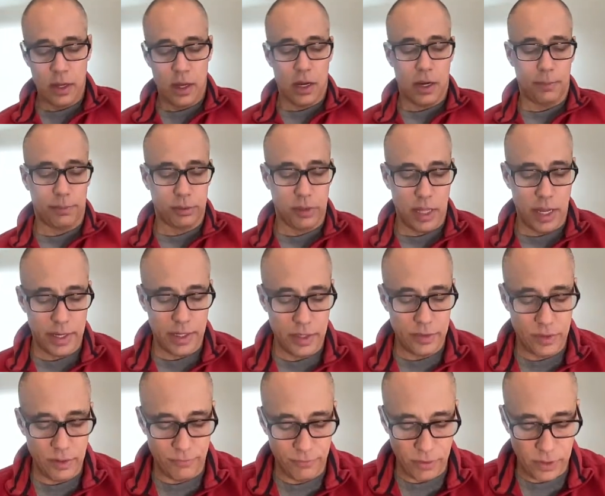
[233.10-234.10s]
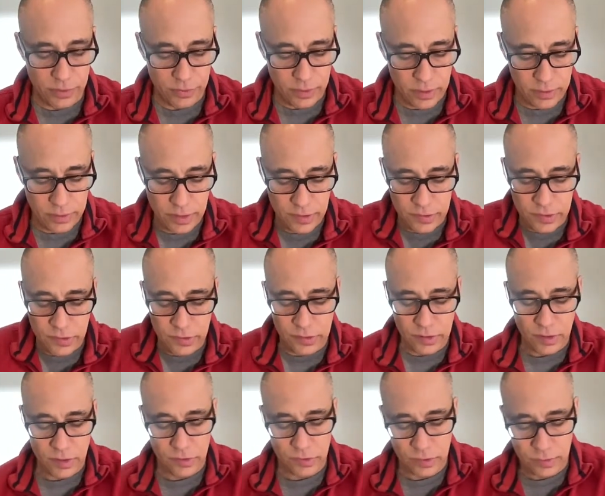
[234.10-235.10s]
applied at different
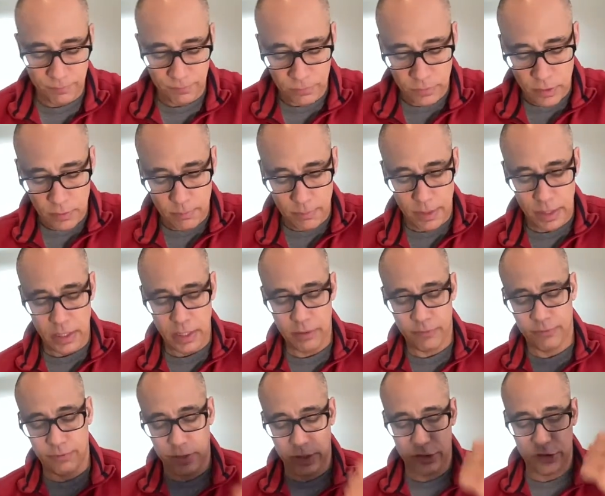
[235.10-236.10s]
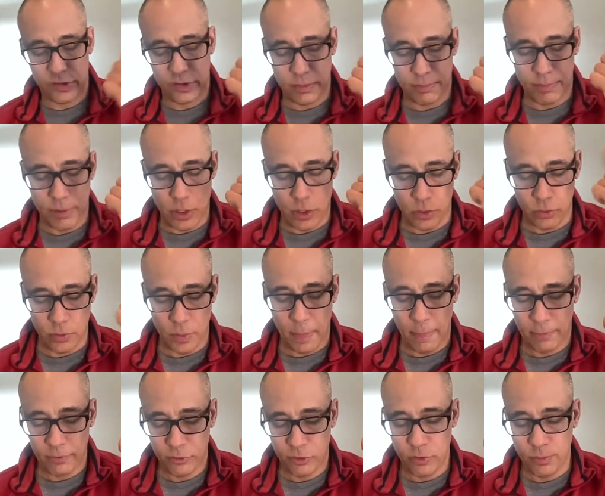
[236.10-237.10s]
distances, meaning flush to the
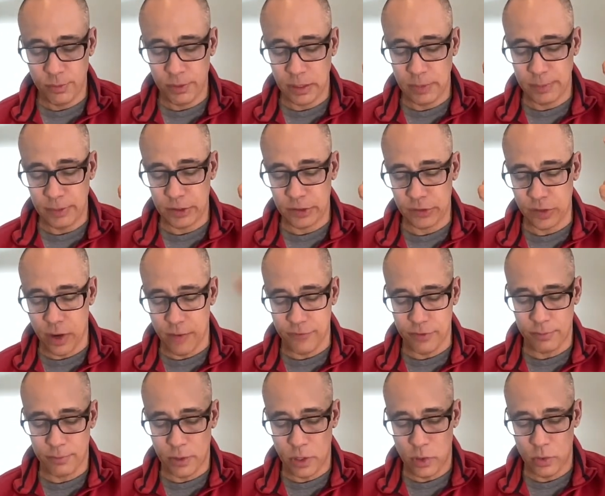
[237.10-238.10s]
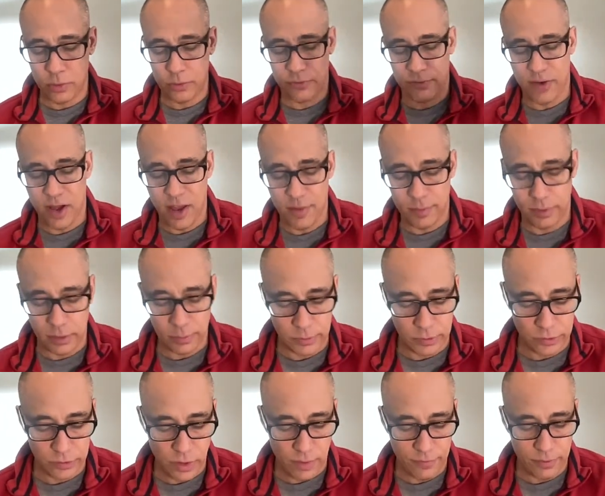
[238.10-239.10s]
bone, 2 millimeters off the bone, 5
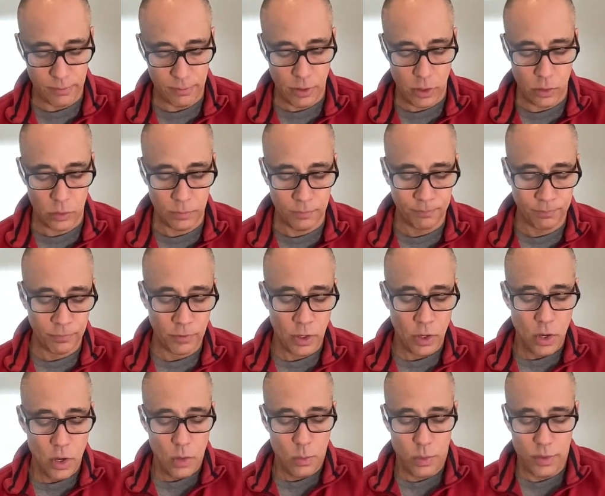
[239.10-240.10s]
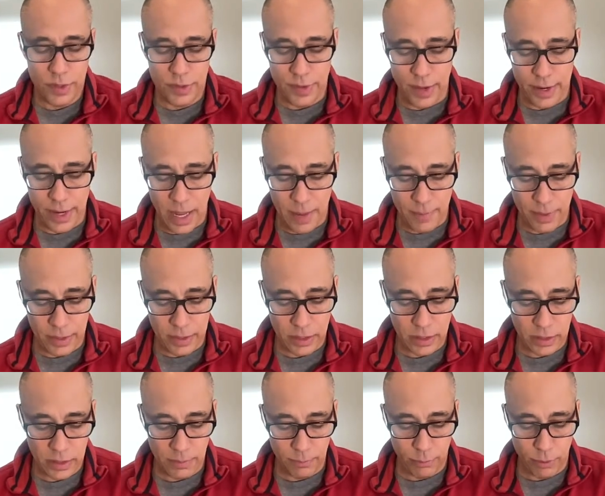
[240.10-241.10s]
millimeters off the bone, with a dynamic
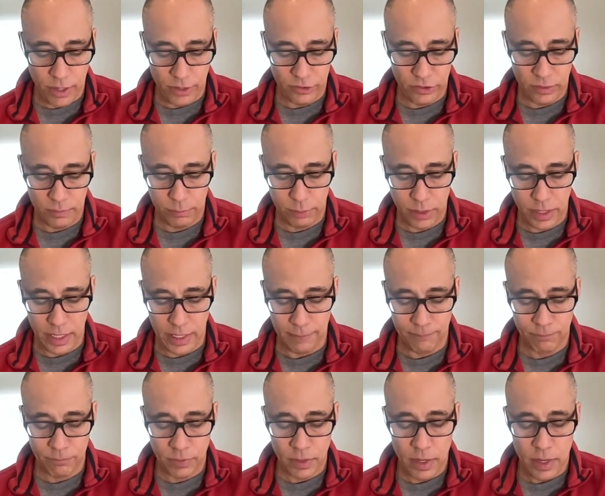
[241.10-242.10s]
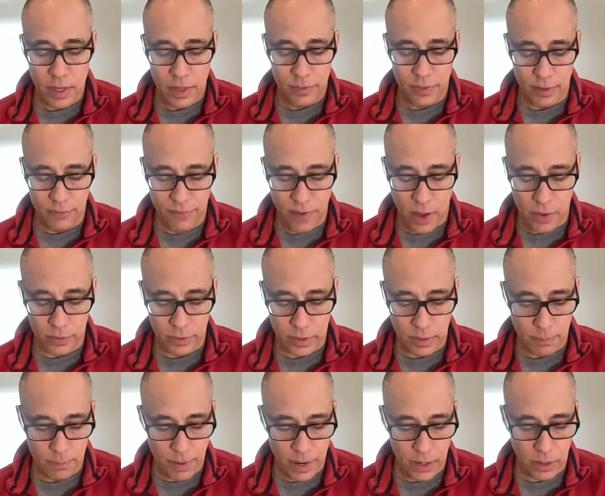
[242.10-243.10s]
compression plate. They found
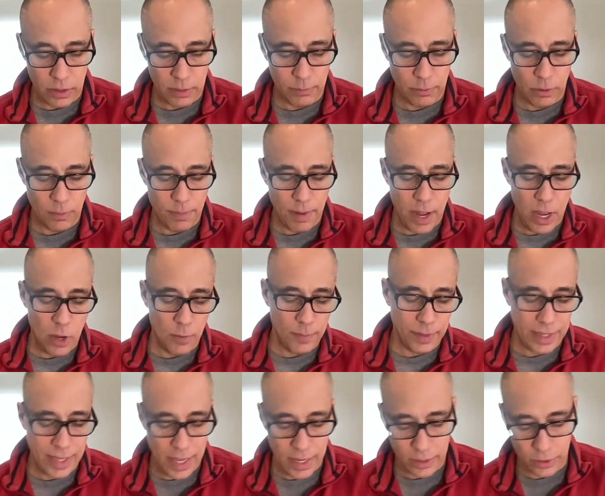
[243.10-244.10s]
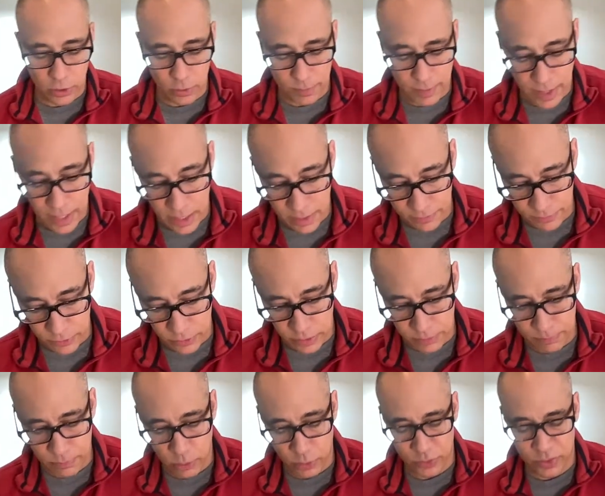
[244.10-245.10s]
comparable biomechanical behavior
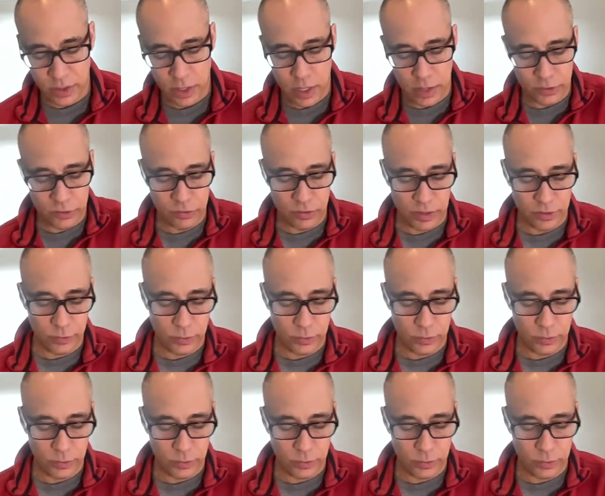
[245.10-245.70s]
in both constructs